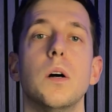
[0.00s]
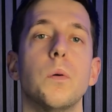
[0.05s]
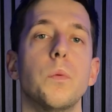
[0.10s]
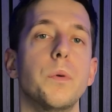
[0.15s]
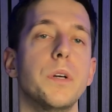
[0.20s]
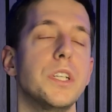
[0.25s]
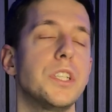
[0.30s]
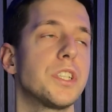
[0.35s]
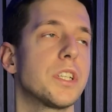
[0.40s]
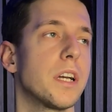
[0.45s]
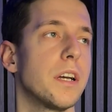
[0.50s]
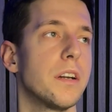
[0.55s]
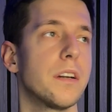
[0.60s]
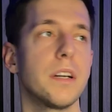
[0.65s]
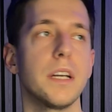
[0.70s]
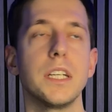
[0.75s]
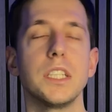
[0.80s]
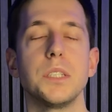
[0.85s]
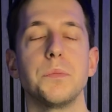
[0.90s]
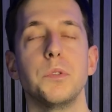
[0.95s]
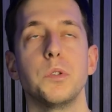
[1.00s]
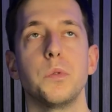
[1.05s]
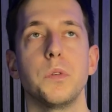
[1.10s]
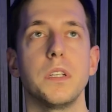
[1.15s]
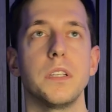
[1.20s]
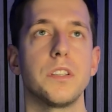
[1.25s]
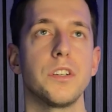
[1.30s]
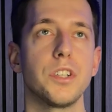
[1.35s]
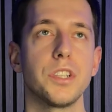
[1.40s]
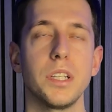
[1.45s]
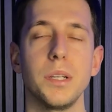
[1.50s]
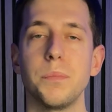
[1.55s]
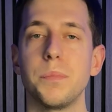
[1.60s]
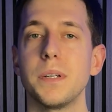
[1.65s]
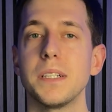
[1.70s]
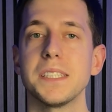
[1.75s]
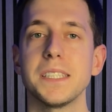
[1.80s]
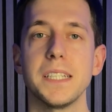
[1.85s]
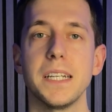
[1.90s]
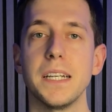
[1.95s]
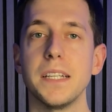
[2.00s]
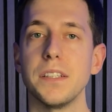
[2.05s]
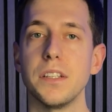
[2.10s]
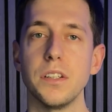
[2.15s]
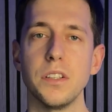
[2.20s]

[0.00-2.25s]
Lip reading: which can range between 13%